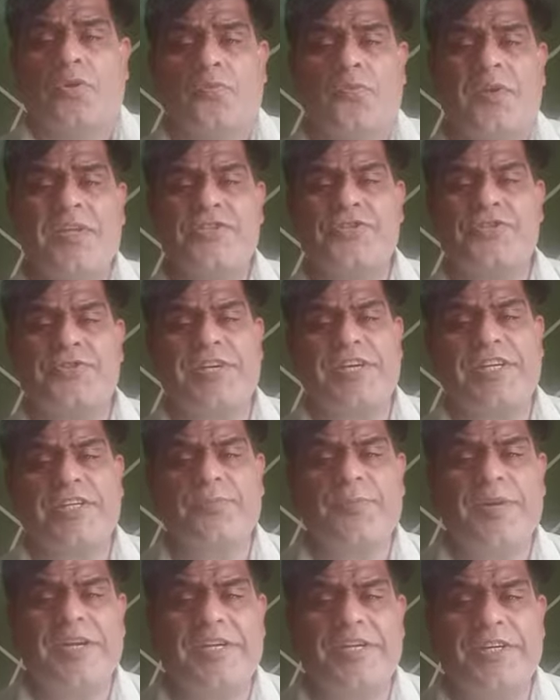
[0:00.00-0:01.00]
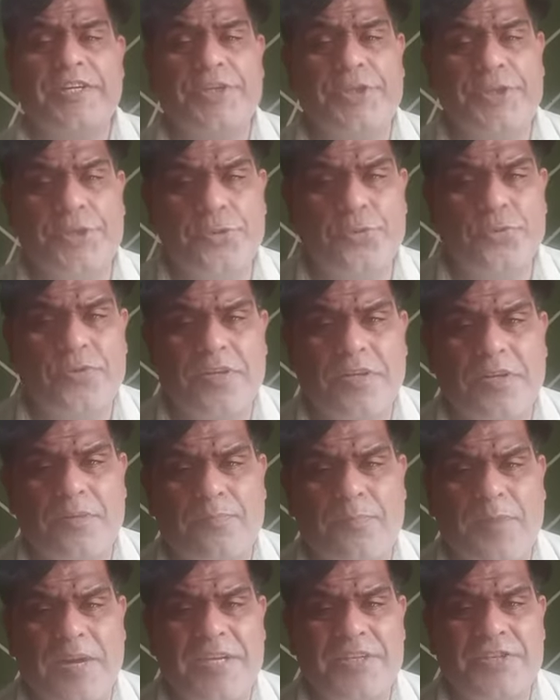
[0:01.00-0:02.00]
One statement issued
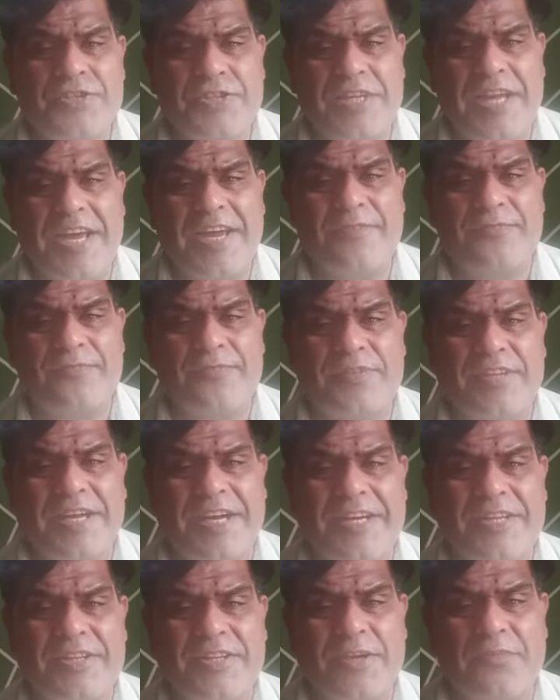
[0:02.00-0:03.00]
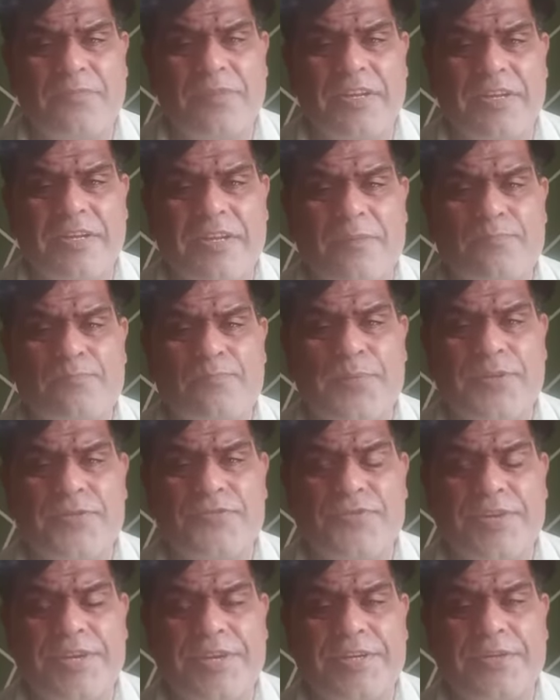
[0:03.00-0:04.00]
by Sef that they will
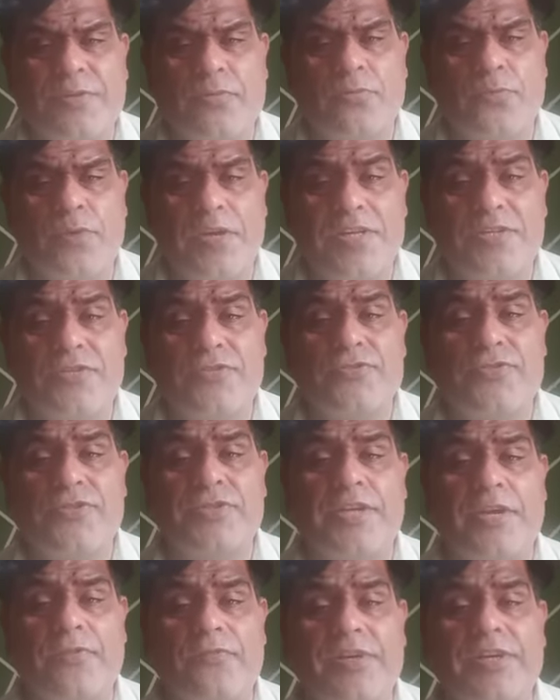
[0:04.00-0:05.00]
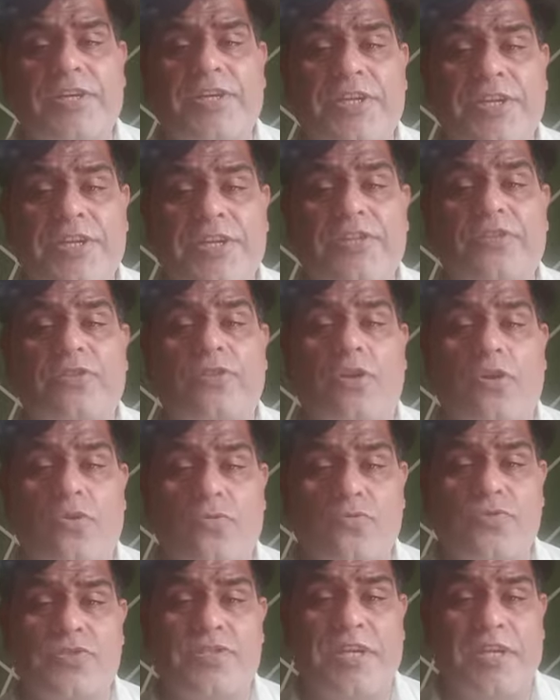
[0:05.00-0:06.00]
compensate
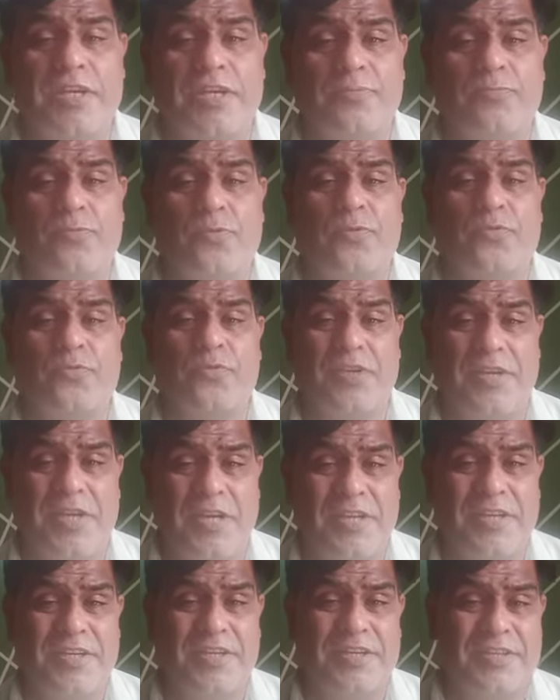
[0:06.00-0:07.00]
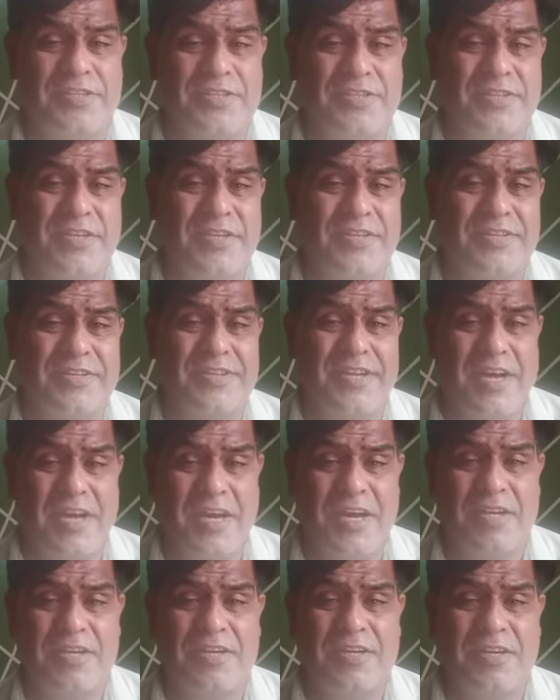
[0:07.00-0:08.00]
170,000 Portugalians,
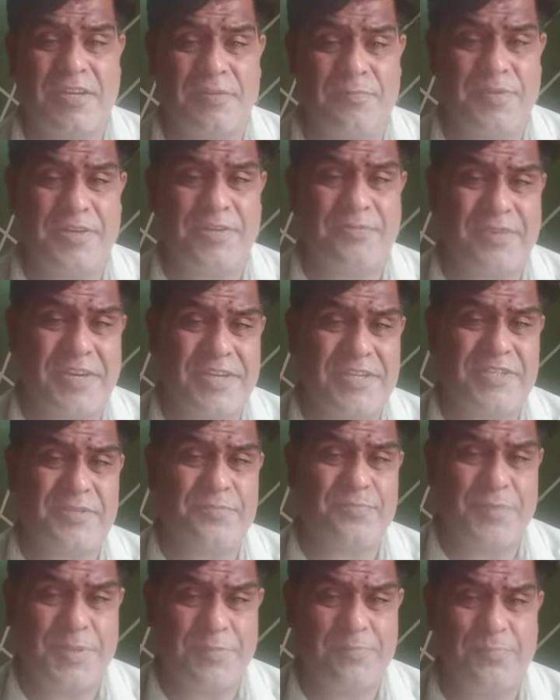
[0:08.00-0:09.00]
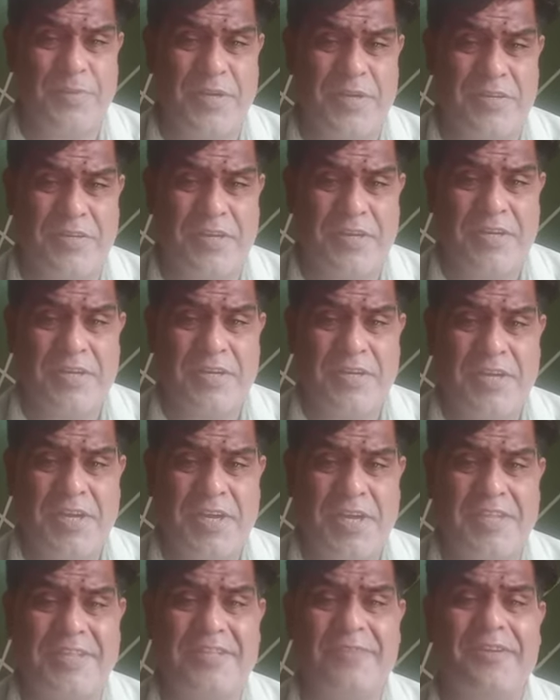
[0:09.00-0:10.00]
non-immigrants people,
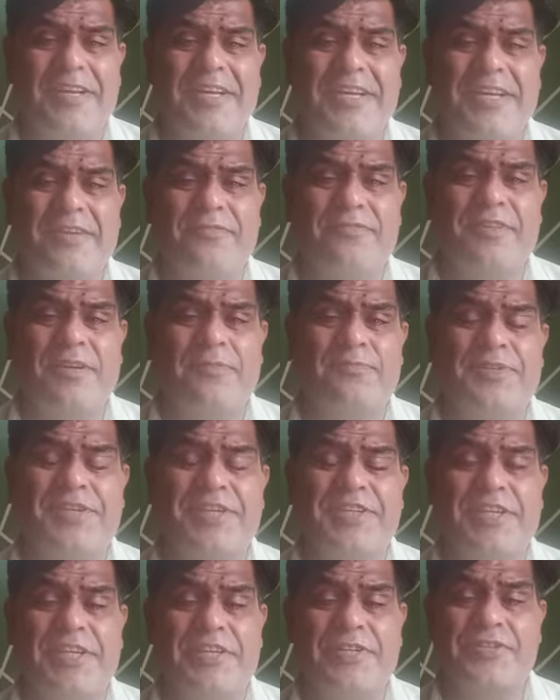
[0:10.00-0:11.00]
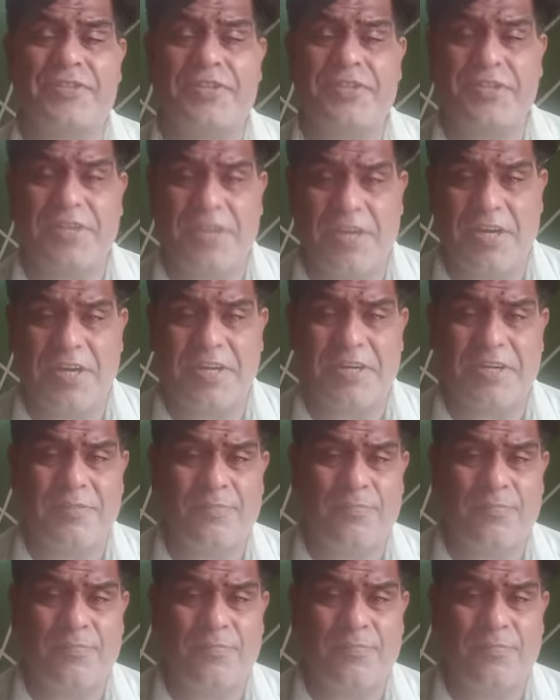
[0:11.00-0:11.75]
and they will give them TRC card.